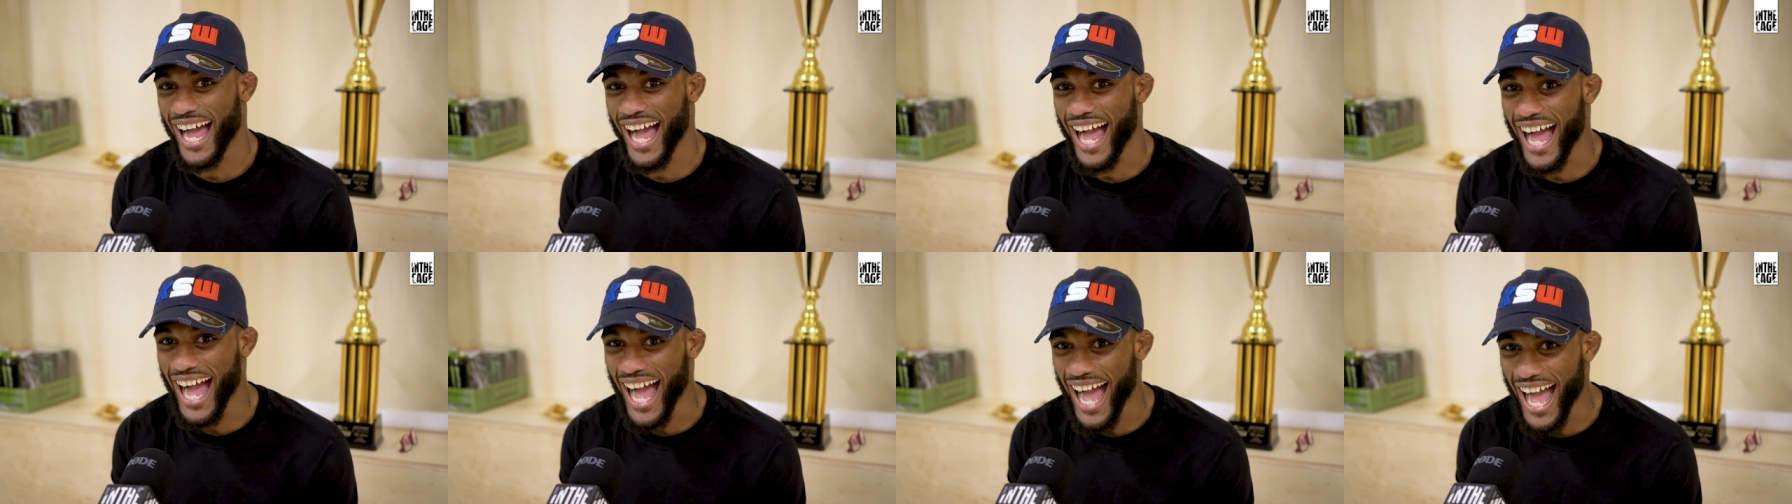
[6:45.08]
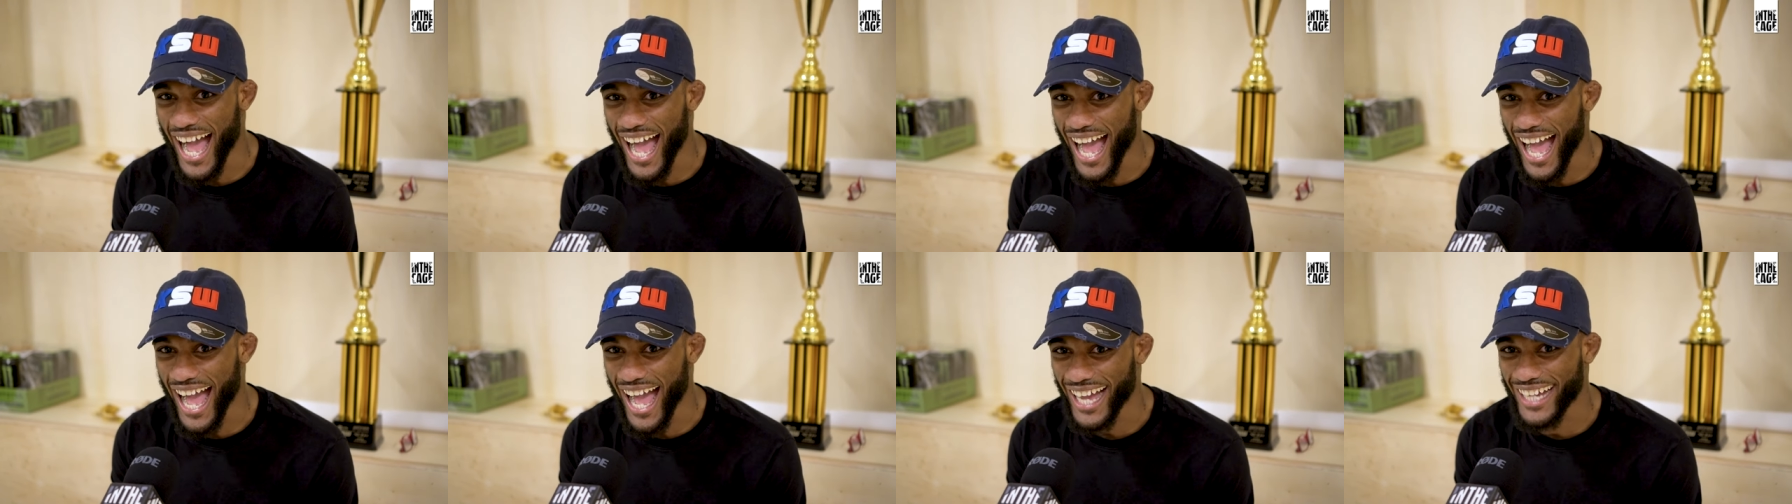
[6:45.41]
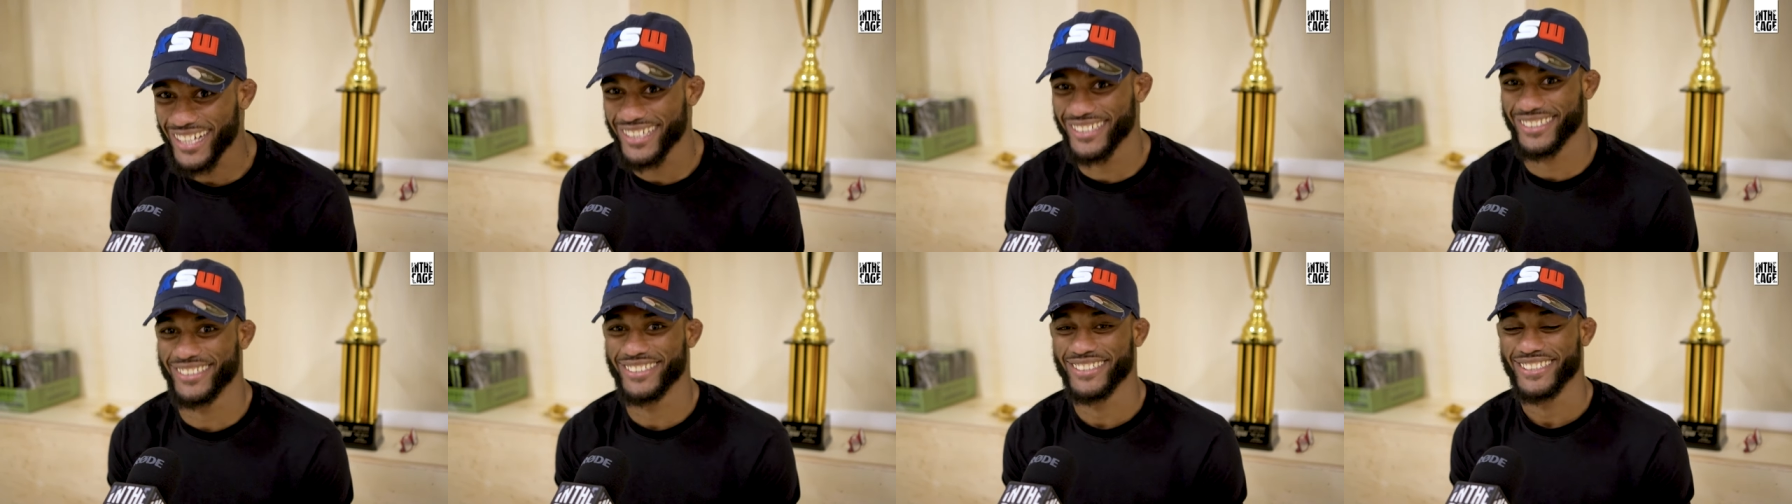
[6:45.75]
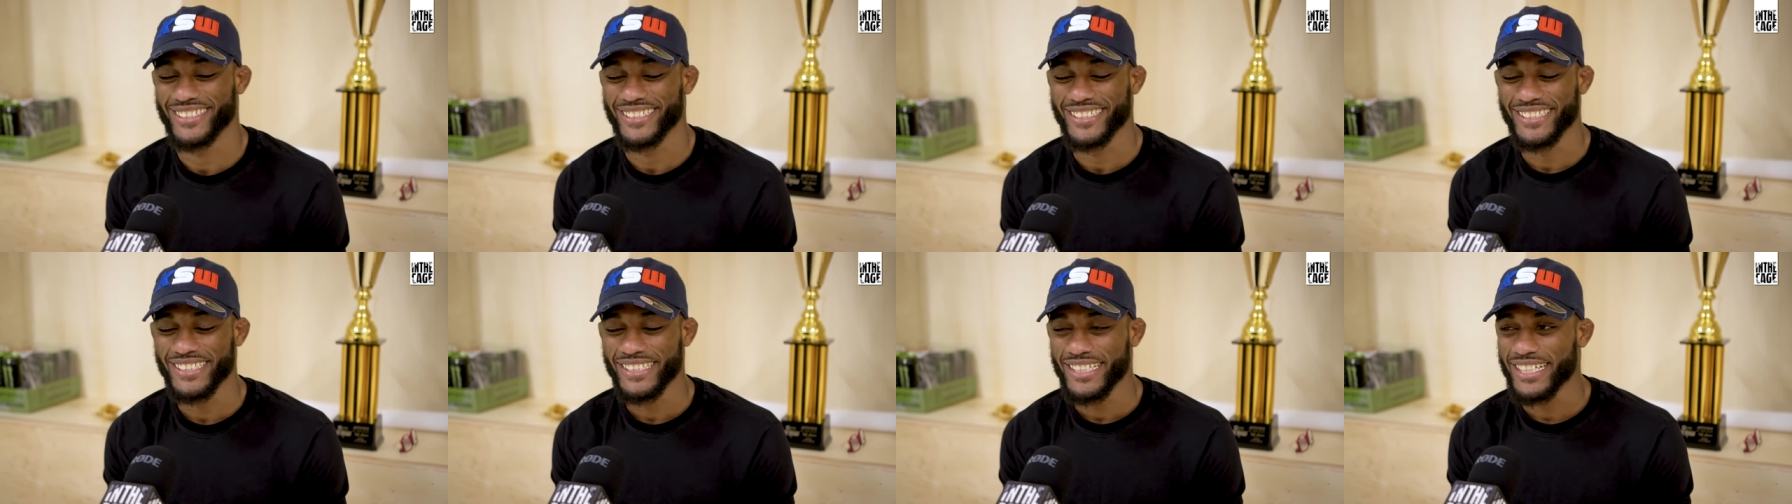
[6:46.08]
ha ha!
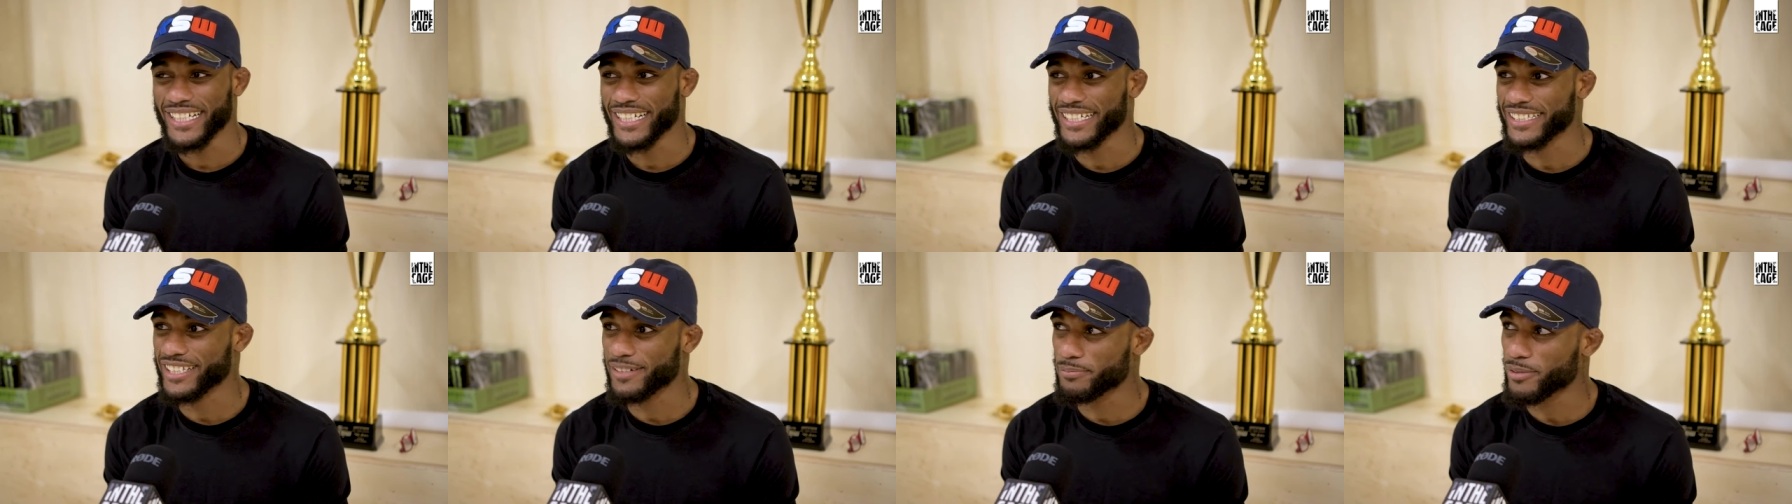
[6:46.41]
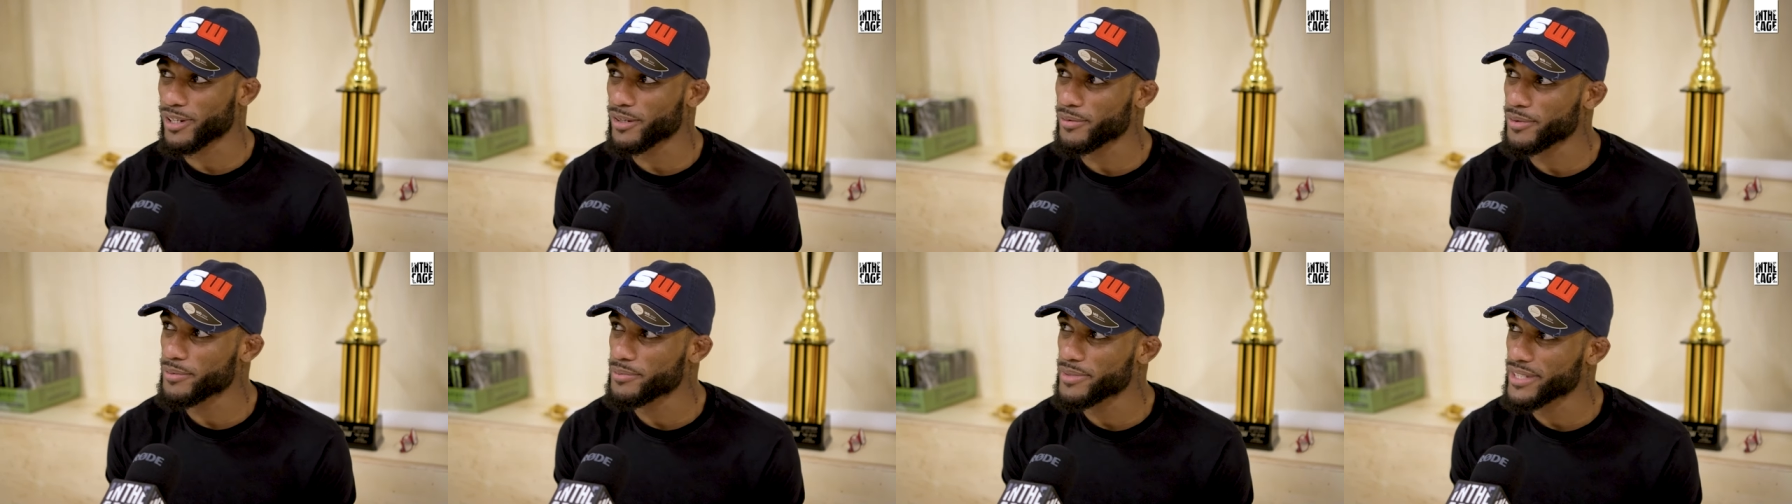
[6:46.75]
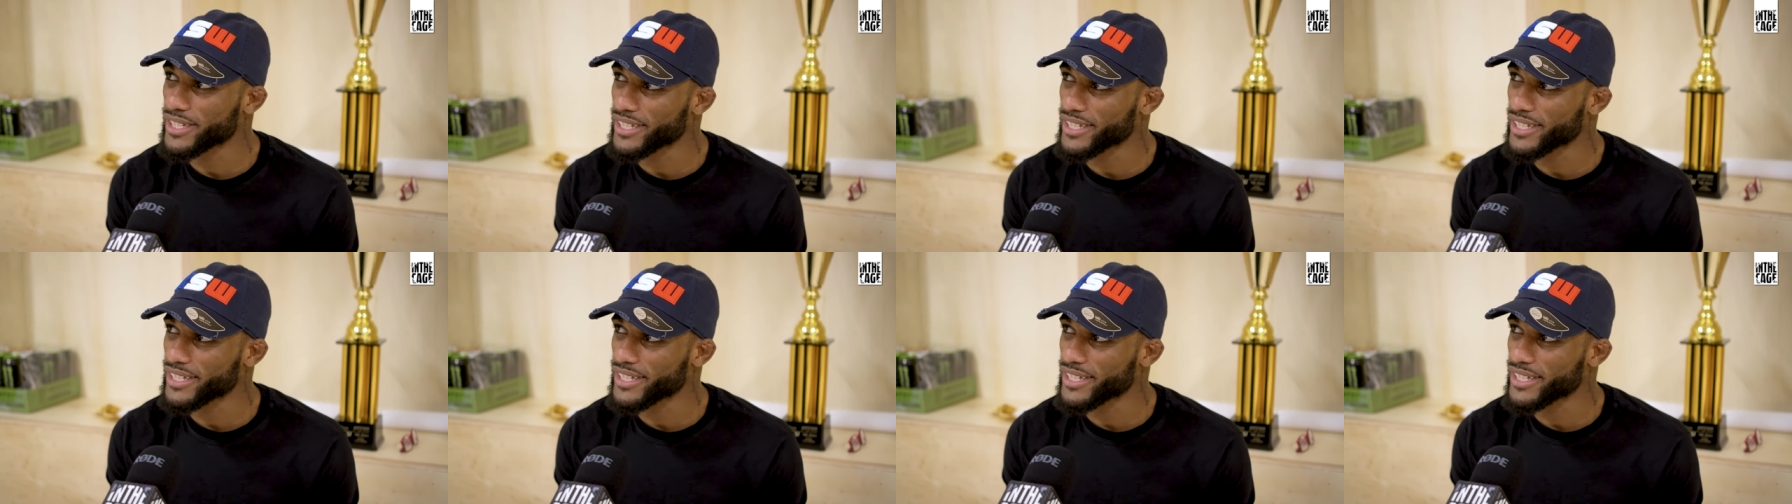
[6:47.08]
Uh, the problem